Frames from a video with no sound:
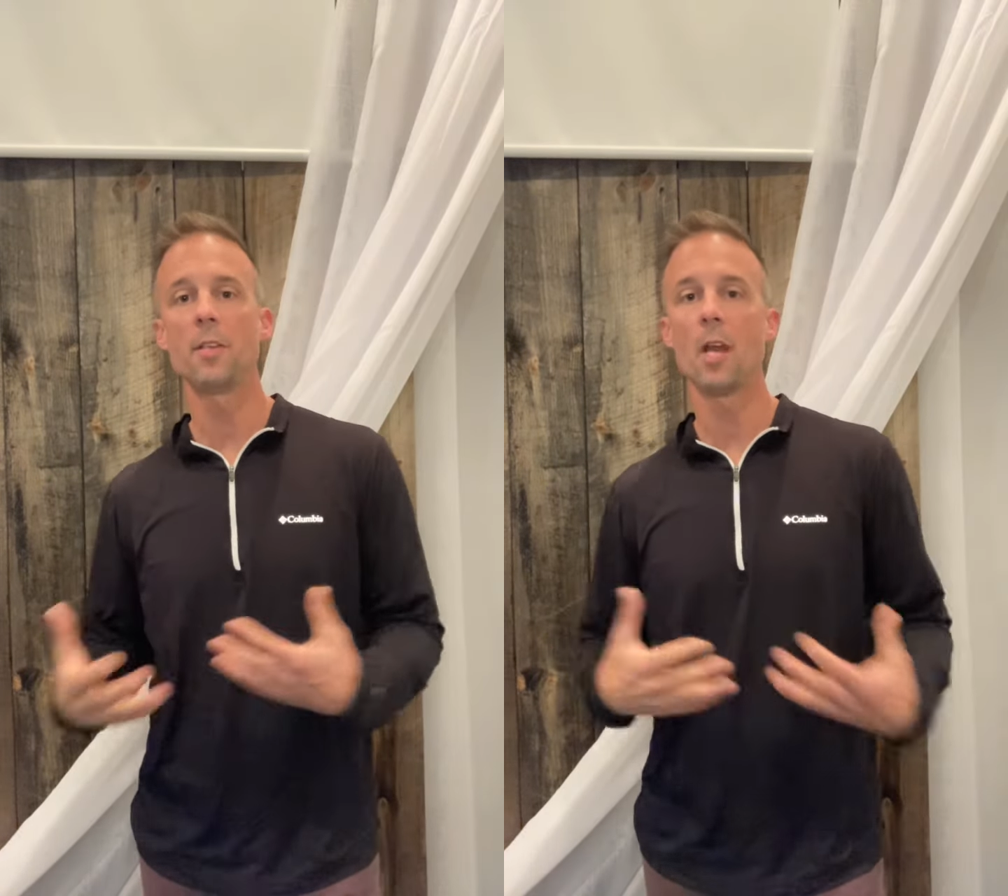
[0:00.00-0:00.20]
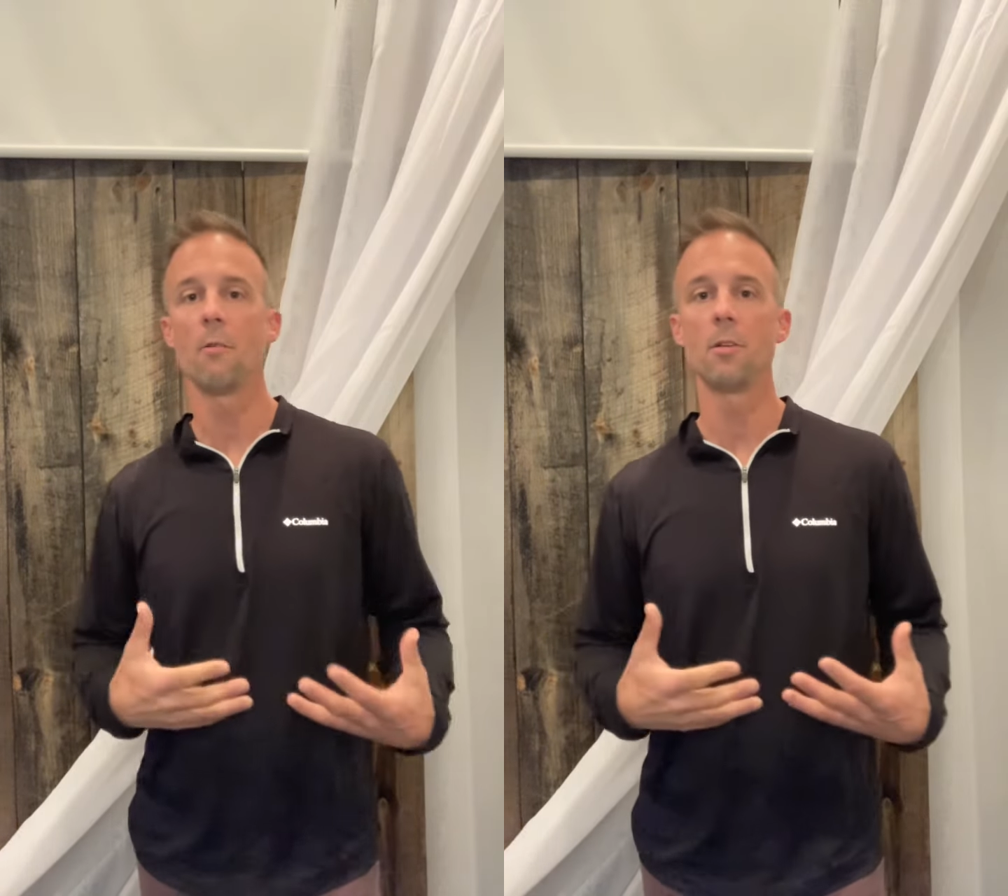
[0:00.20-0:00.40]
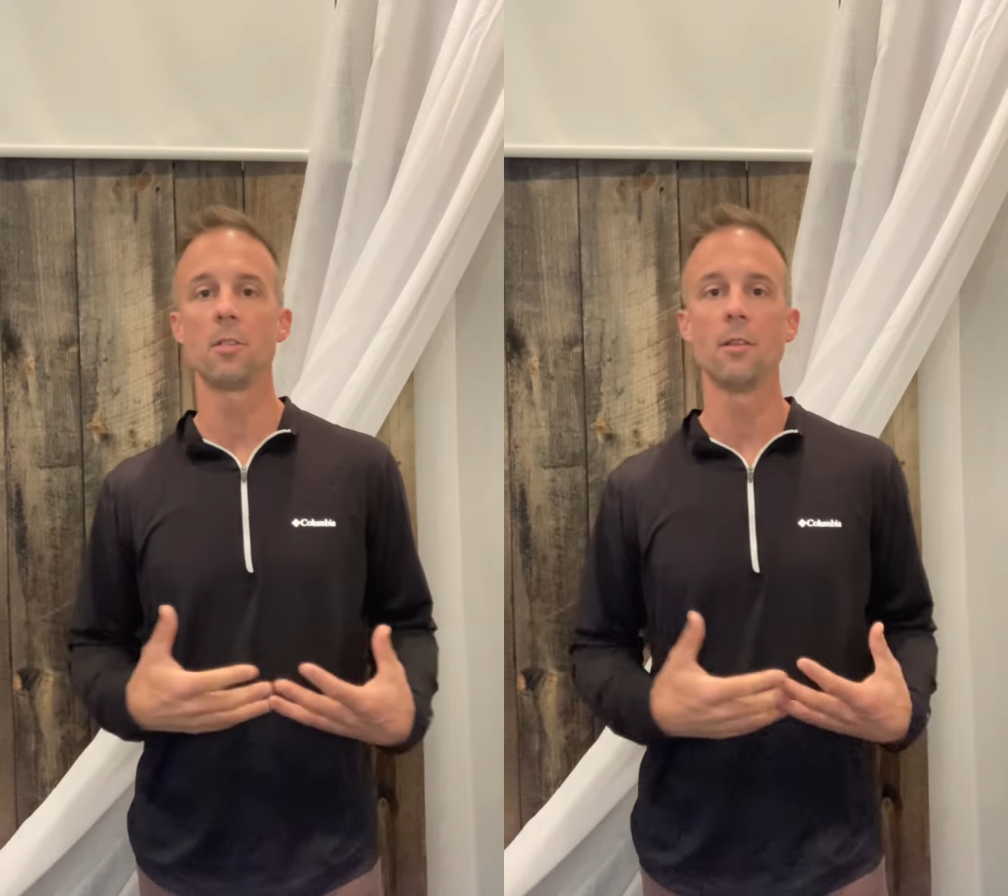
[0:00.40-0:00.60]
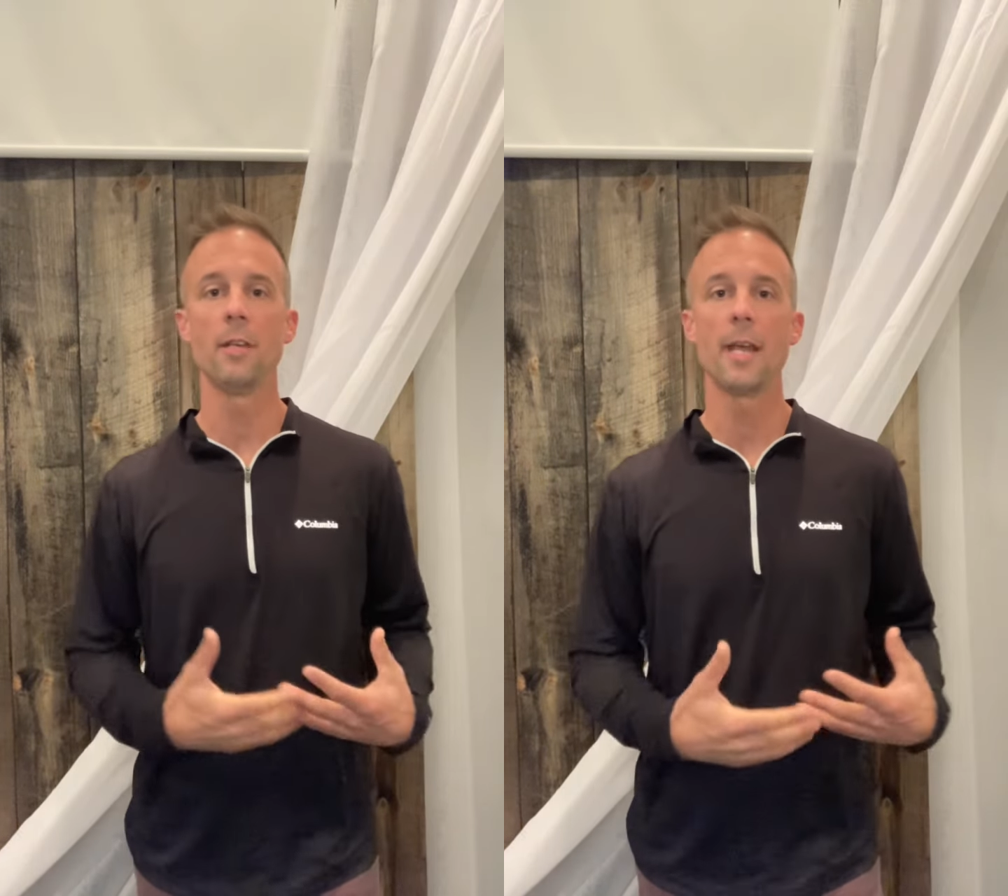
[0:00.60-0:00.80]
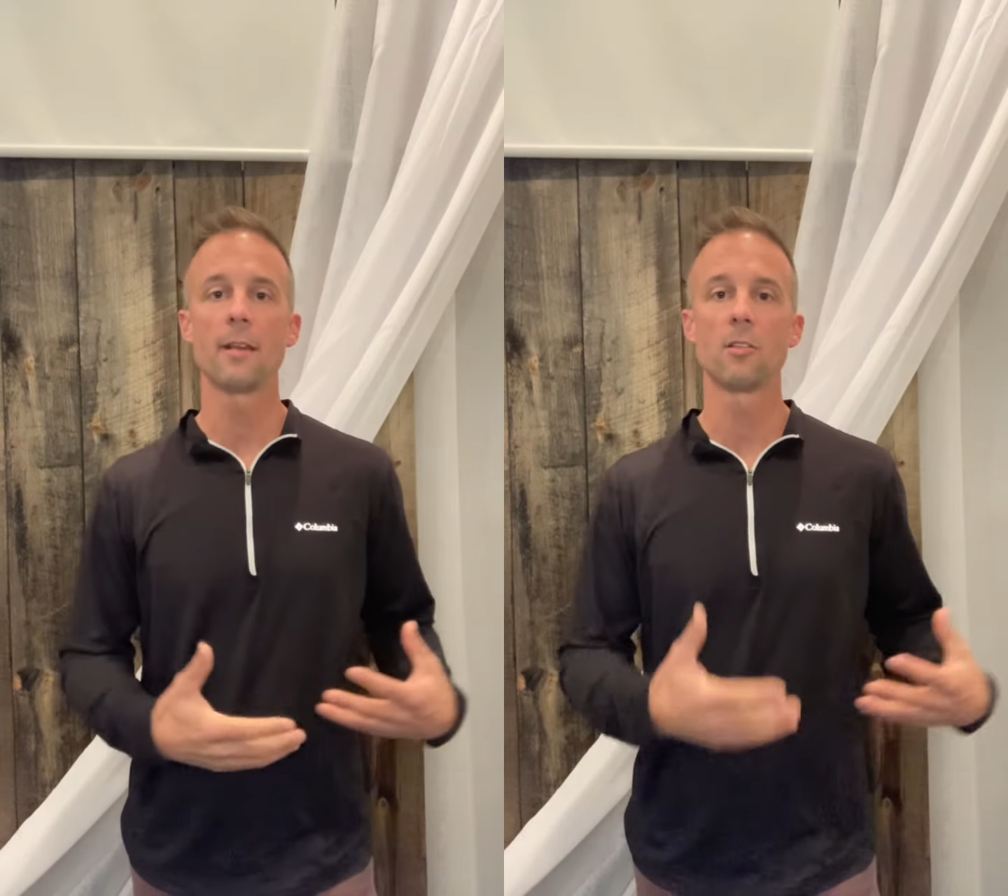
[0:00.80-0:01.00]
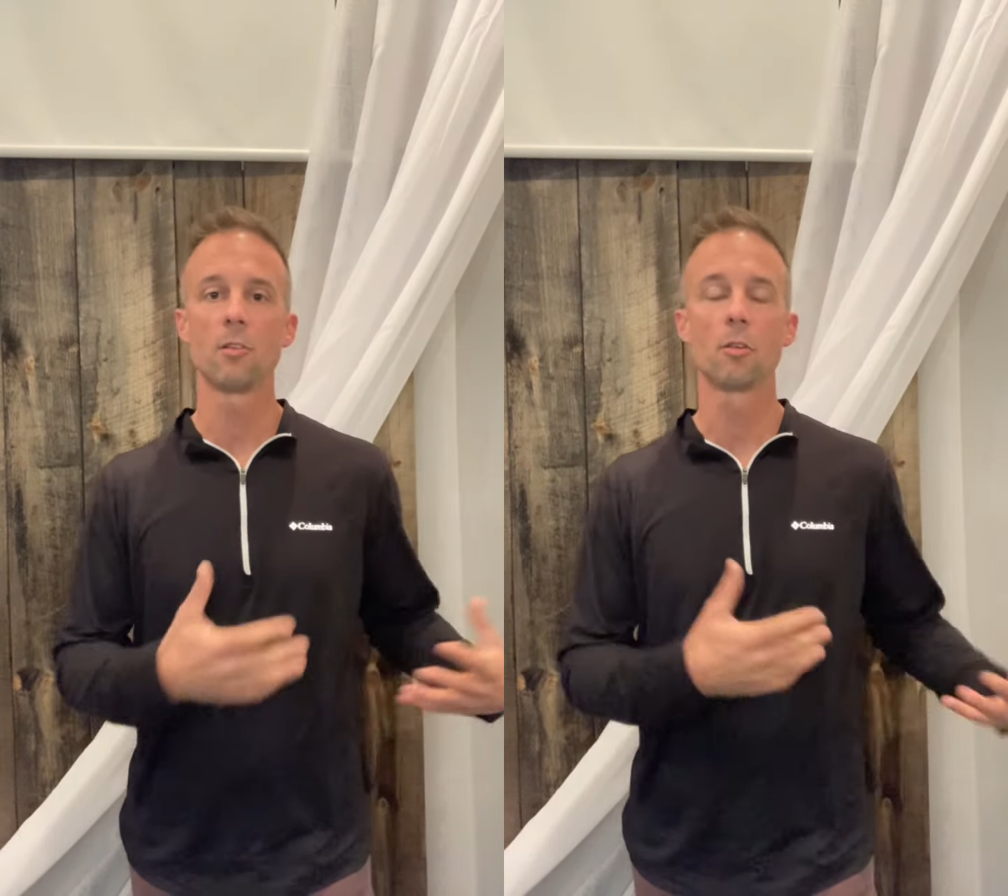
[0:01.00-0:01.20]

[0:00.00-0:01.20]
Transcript: terror to the next. They're